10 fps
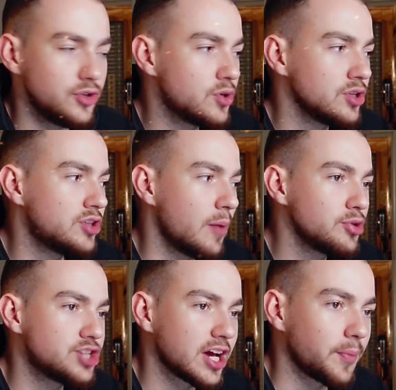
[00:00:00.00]
You can double
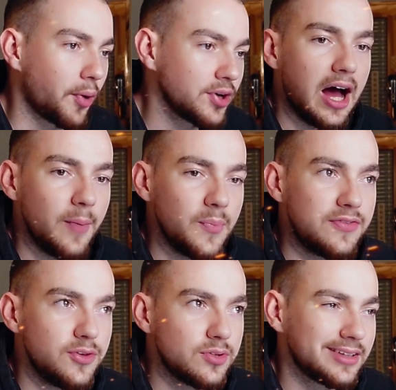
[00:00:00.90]
check a proxy if
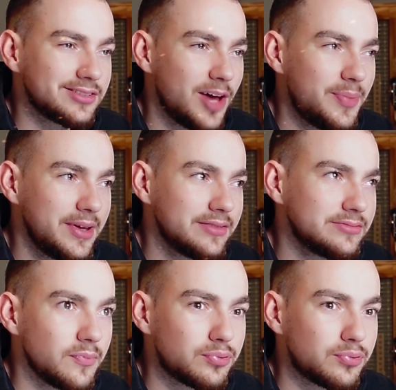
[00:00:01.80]
you like type in